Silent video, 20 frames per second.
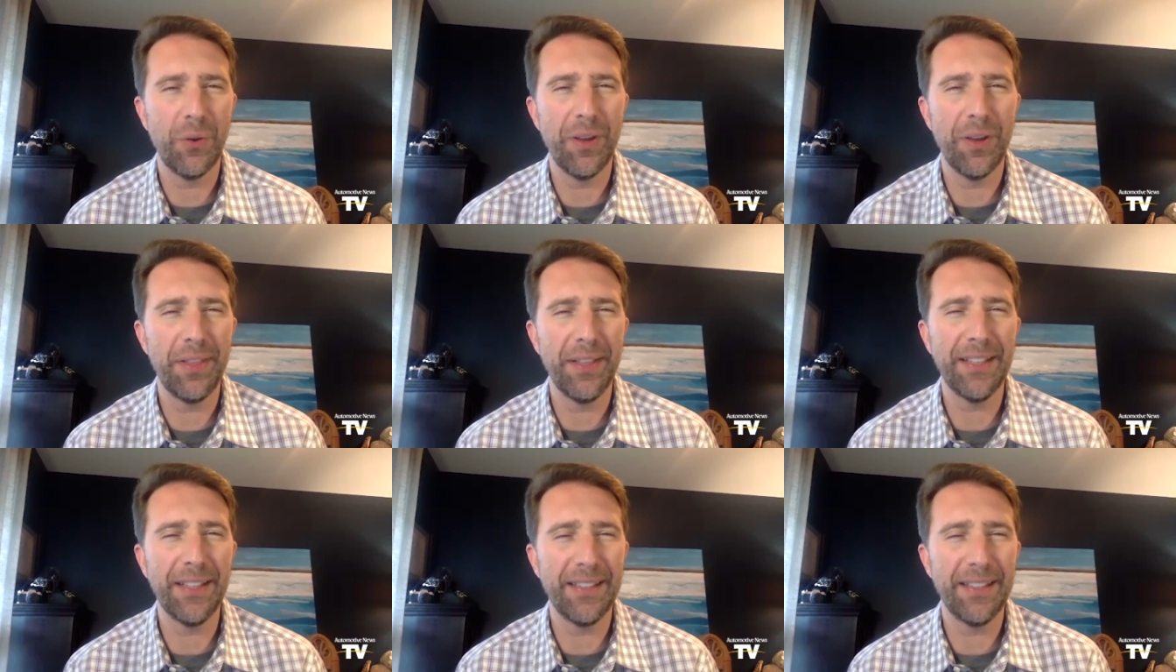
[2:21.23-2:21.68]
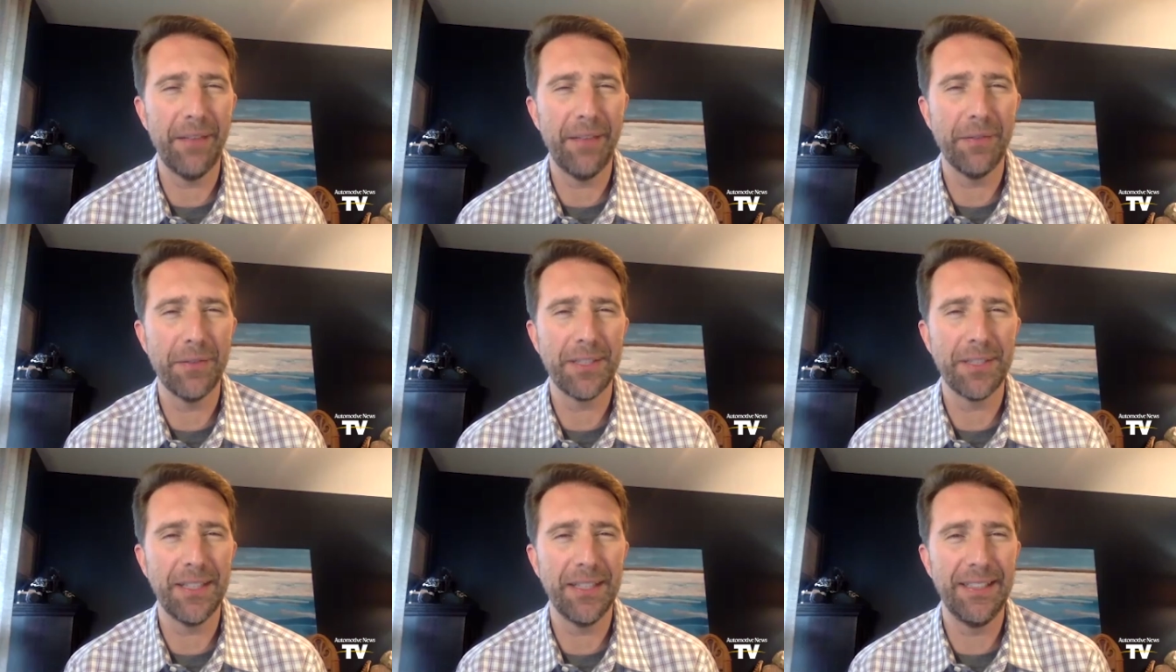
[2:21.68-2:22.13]
I think the
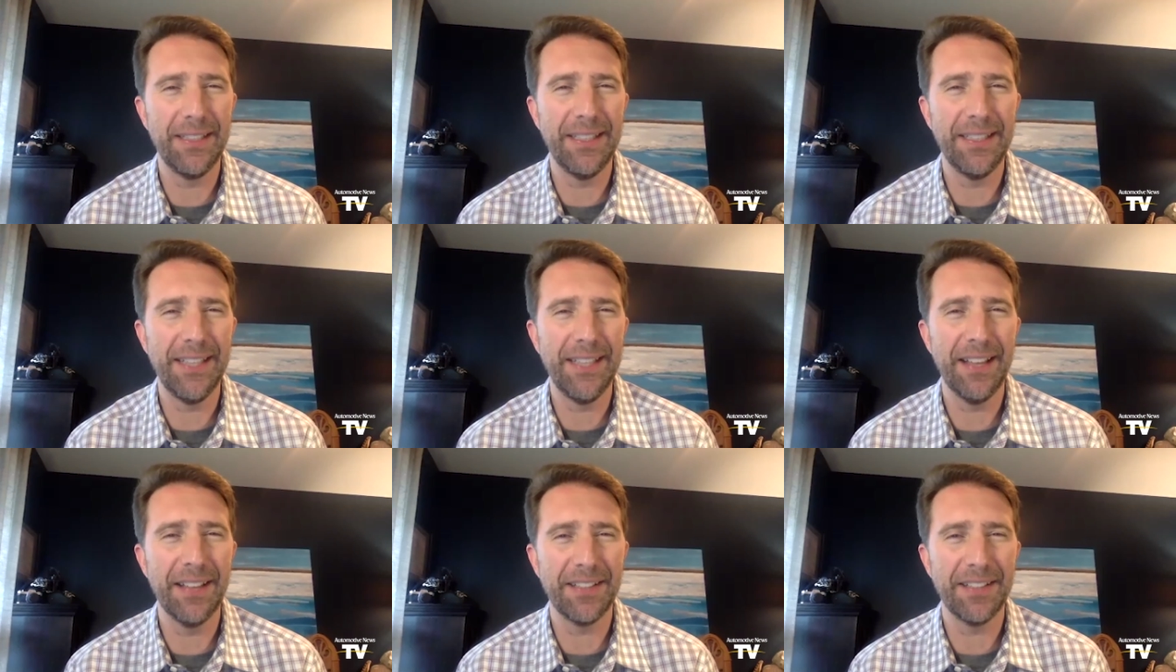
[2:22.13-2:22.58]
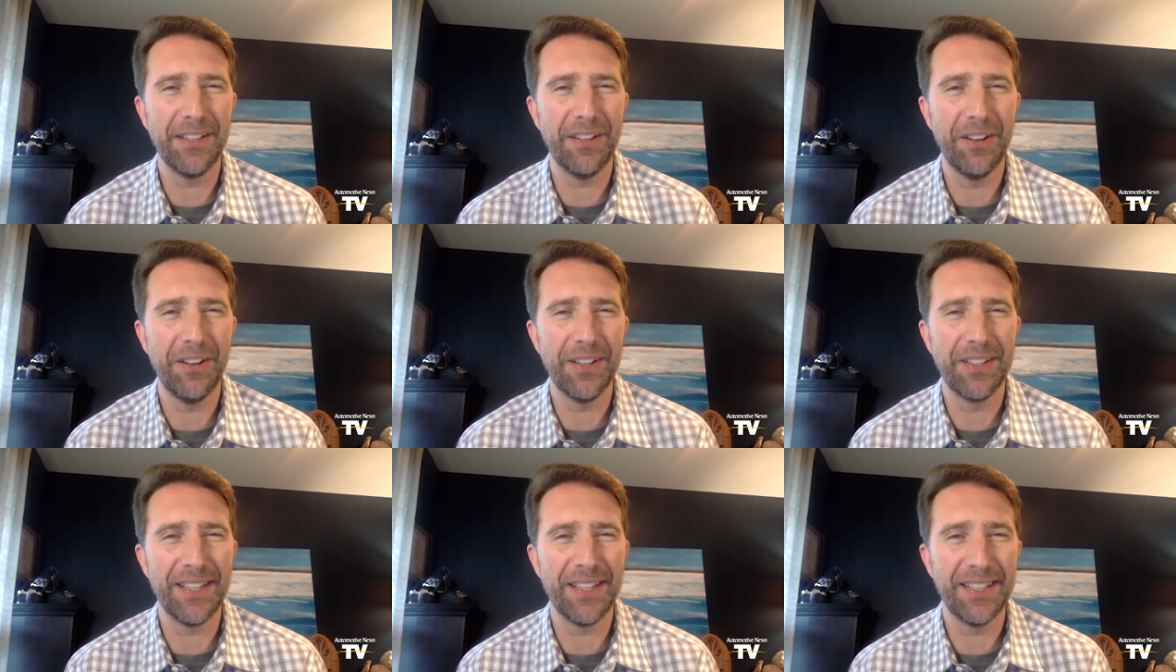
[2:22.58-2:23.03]
devil's in the details here.
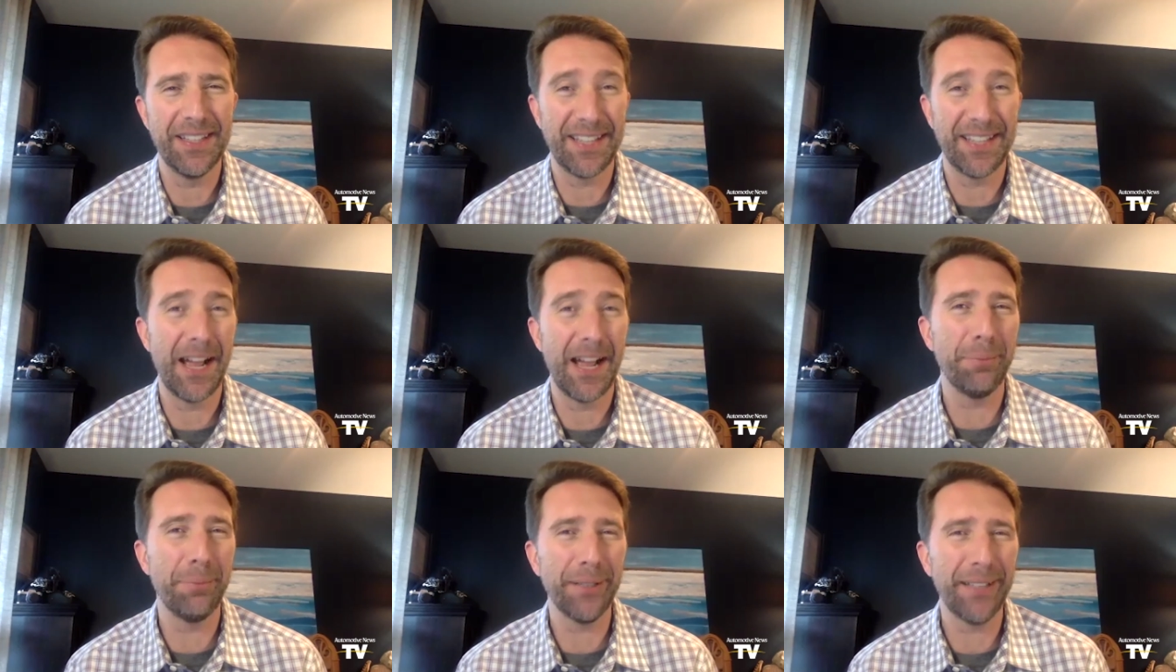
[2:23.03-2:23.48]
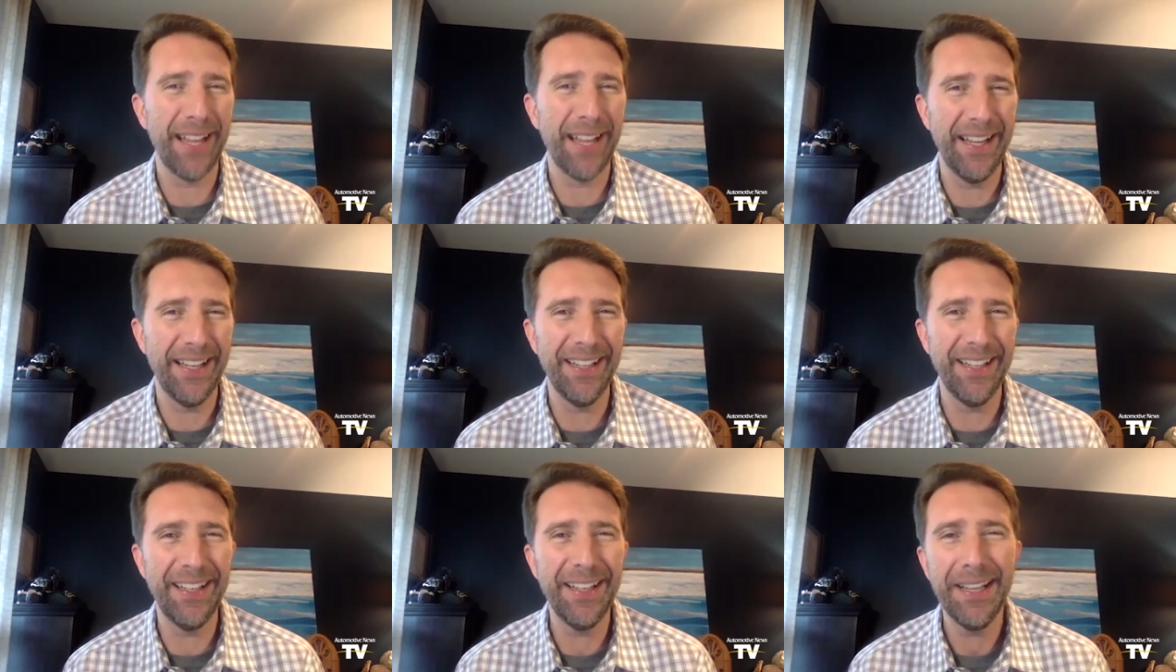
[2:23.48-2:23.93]
It's it's
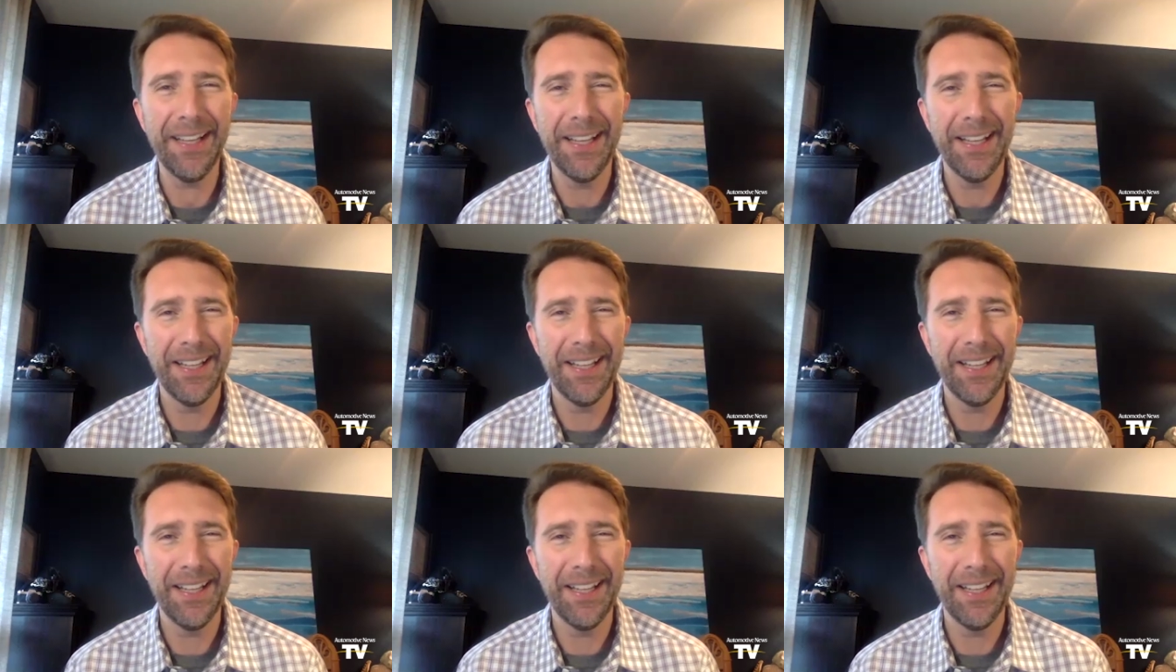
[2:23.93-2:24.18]
complicated.